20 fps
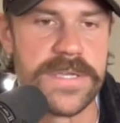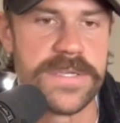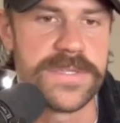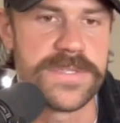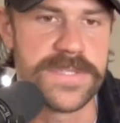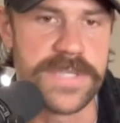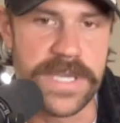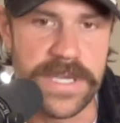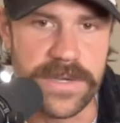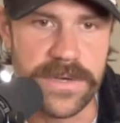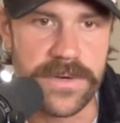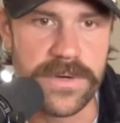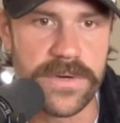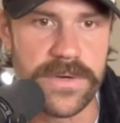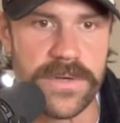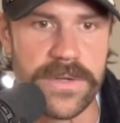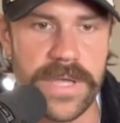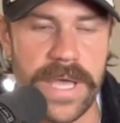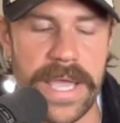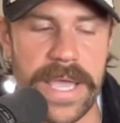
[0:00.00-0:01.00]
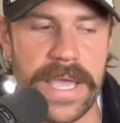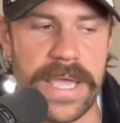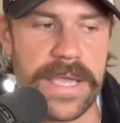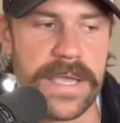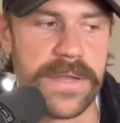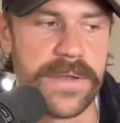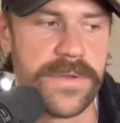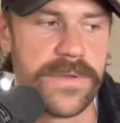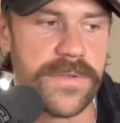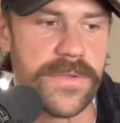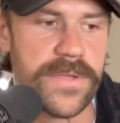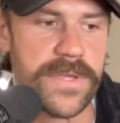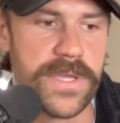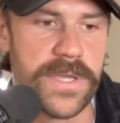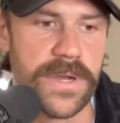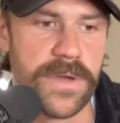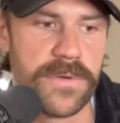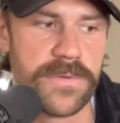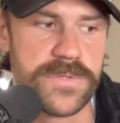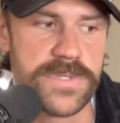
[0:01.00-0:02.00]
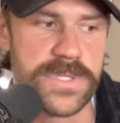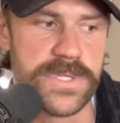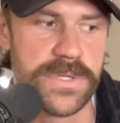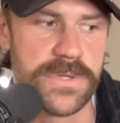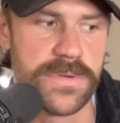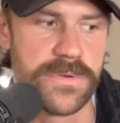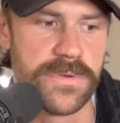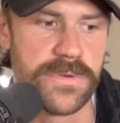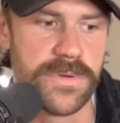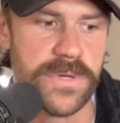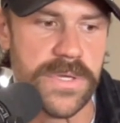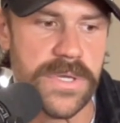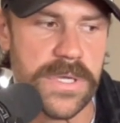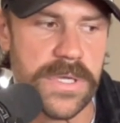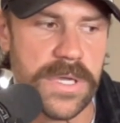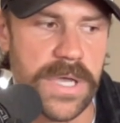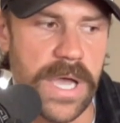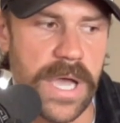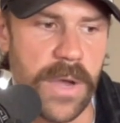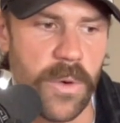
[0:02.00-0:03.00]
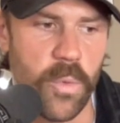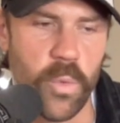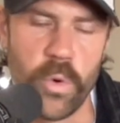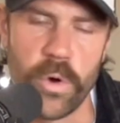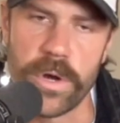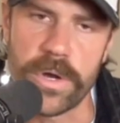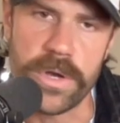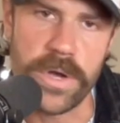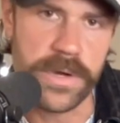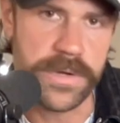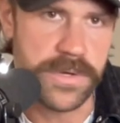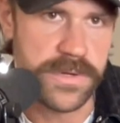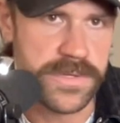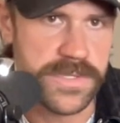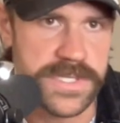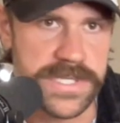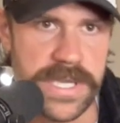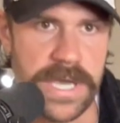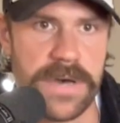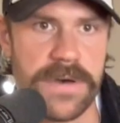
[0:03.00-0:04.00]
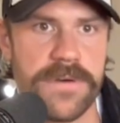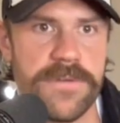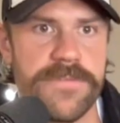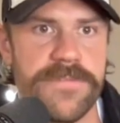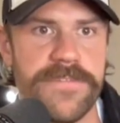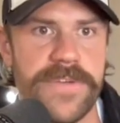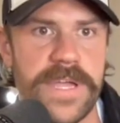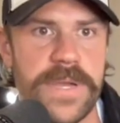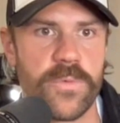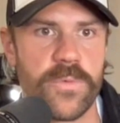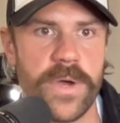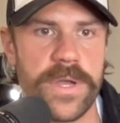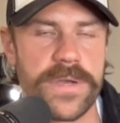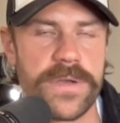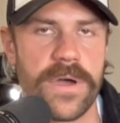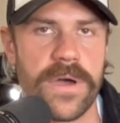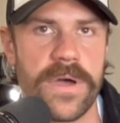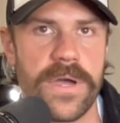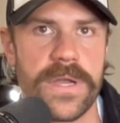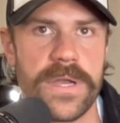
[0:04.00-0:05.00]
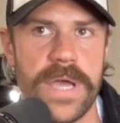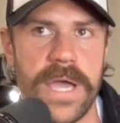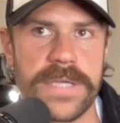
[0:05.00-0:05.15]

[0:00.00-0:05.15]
single and, you know, to work on yourself whatnot.